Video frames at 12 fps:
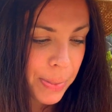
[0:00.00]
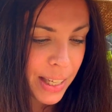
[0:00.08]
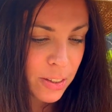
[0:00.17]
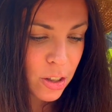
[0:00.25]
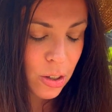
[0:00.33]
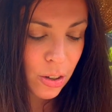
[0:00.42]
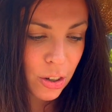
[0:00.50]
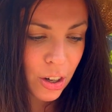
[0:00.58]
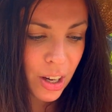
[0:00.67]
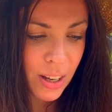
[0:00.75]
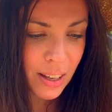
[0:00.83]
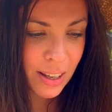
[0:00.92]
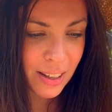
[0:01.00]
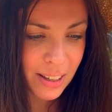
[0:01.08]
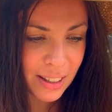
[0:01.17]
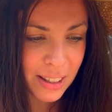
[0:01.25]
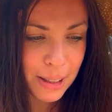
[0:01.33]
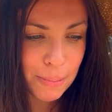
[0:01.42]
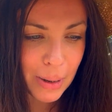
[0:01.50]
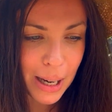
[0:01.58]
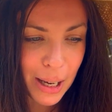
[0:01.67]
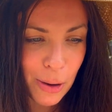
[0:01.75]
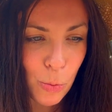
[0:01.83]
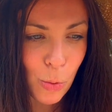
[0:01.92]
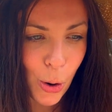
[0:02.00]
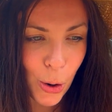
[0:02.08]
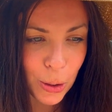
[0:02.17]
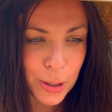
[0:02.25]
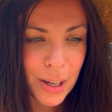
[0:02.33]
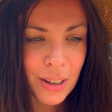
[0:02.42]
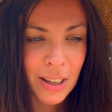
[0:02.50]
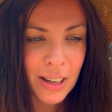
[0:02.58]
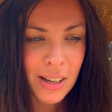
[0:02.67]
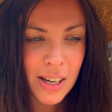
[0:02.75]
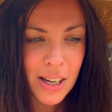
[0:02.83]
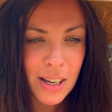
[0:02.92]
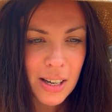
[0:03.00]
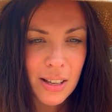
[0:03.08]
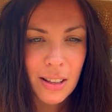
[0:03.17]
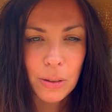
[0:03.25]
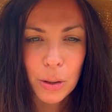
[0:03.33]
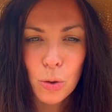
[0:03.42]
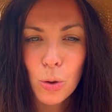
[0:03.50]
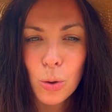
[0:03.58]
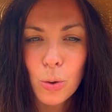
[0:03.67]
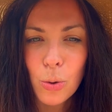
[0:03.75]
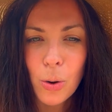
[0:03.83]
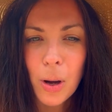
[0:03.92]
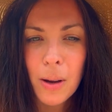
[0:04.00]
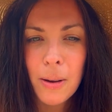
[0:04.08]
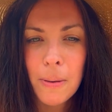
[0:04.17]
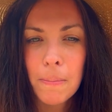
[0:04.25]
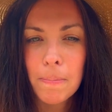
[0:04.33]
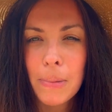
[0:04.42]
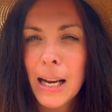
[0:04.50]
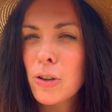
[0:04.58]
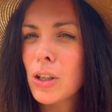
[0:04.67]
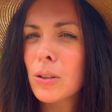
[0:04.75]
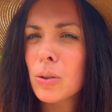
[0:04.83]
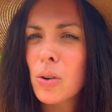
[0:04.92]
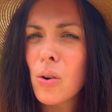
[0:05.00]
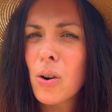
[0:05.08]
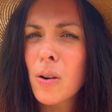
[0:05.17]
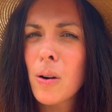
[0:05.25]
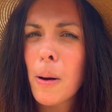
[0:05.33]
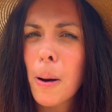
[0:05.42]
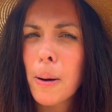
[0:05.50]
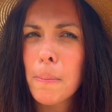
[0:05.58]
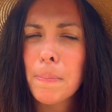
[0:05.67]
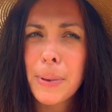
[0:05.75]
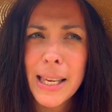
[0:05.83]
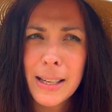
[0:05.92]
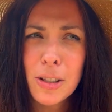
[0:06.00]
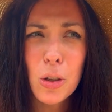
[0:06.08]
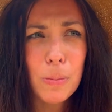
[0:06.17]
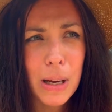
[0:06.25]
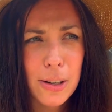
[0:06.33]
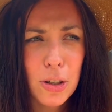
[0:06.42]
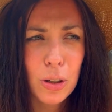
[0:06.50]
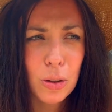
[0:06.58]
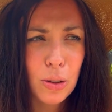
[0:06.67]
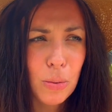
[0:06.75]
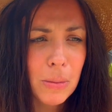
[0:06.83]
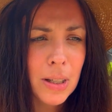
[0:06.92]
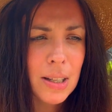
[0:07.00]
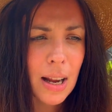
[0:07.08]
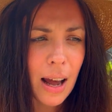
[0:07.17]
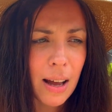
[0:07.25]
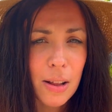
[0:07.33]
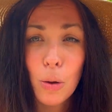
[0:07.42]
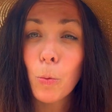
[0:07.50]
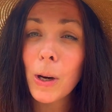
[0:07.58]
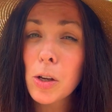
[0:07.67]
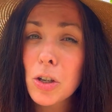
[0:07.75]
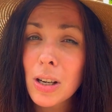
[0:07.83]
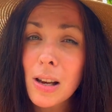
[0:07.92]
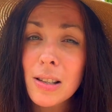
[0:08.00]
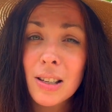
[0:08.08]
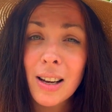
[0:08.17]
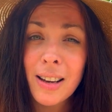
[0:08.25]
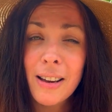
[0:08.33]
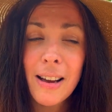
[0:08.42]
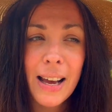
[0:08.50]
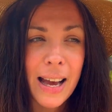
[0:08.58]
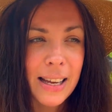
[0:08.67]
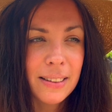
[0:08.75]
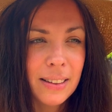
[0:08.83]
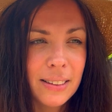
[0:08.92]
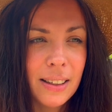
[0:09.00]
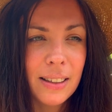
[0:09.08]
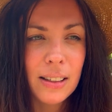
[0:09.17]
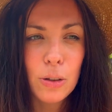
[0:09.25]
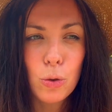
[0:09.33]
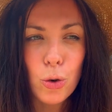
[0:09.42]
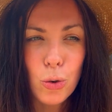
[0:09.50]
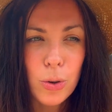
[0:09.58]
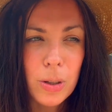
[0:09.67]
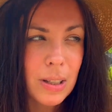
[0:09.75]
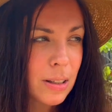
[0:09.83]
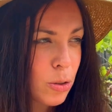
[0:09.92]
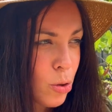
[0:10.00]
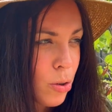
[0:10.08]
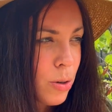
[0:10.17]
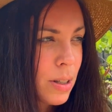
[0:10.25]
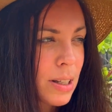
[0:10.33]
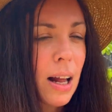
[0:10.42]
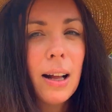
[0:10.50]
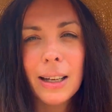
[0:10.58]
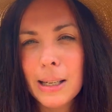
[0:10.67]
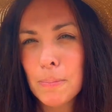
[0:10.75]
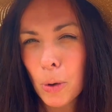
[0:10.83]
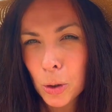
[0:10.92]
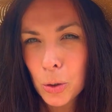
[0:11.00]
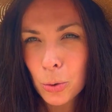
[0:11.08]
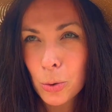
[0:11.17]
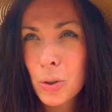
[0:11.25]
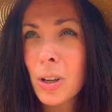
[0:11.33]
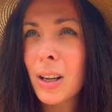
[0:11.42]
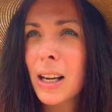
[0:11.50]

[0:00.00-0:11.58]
And so in my world, there are two magical beings or magical humans. There are the witches, and then there are the druids, and the druids are immortals.